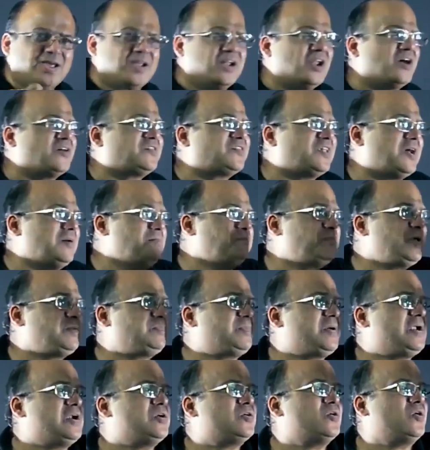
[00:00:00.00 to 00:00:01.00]
Now some
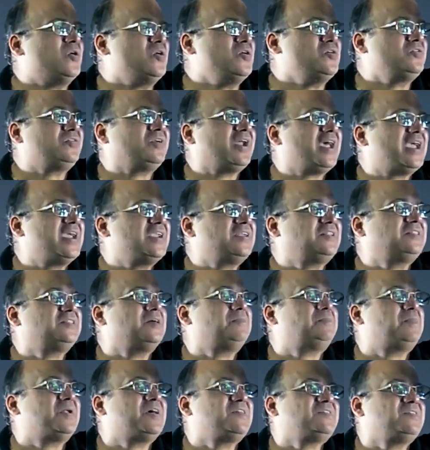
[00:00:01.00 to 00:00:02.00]
people don't write
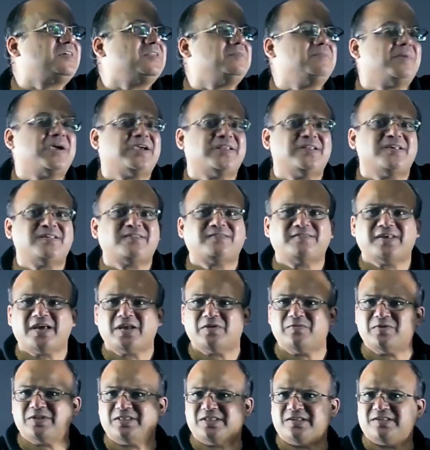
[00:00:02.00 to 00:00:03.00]
the plus and minus
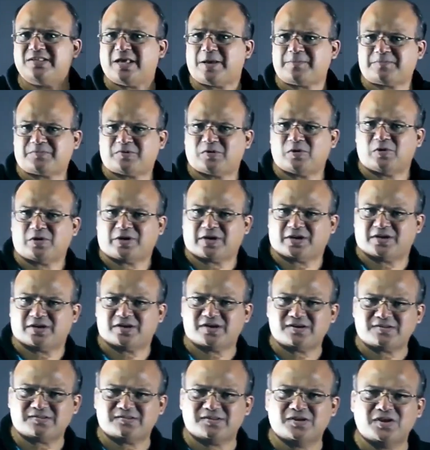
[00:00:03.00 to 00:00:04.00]
sign with these absolute
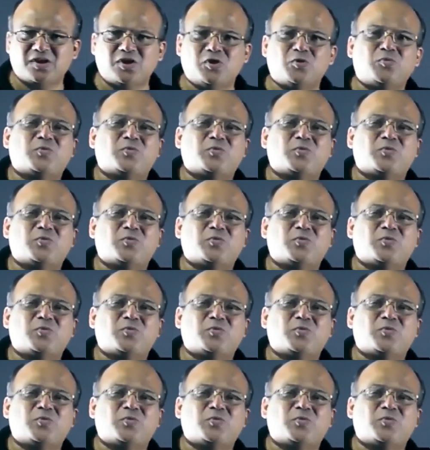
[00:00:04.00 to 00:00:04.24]
errors.